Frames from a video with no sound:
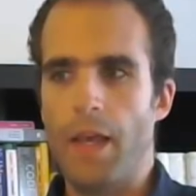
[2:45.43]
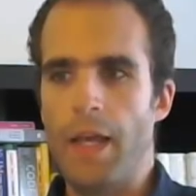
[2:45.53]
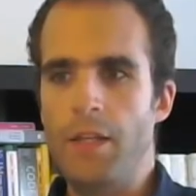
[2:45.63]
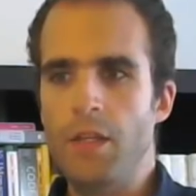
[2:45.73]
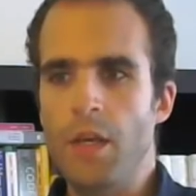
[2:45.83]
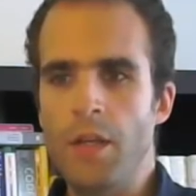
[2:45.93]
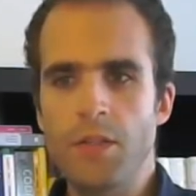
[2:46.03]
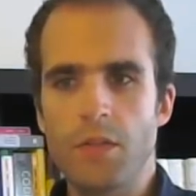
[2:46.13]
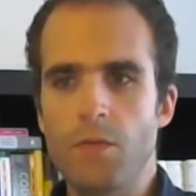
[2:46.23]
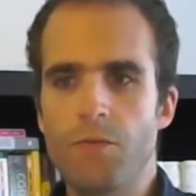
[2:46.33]
and you're
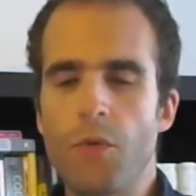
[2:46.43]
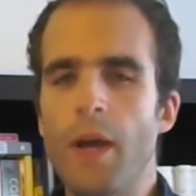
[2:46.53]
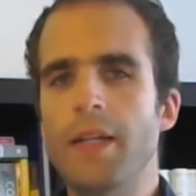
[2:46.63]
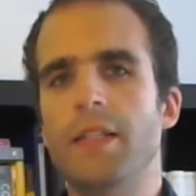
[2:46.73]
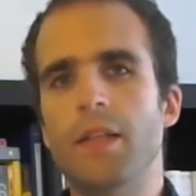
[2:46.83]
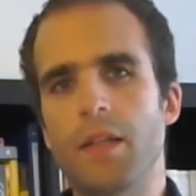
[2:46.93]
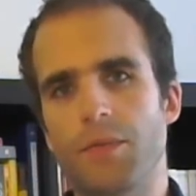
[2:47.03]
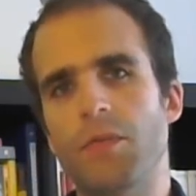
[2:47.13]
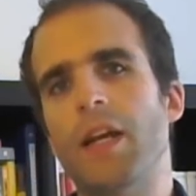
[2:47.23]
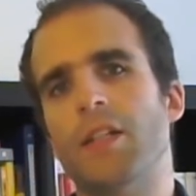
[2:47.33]
going to write good
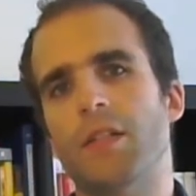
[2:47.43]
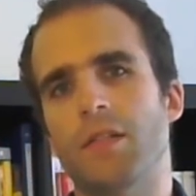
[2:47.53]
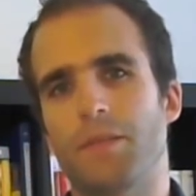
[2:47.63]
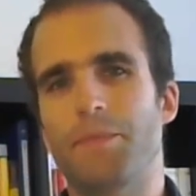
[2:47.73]
abstractions,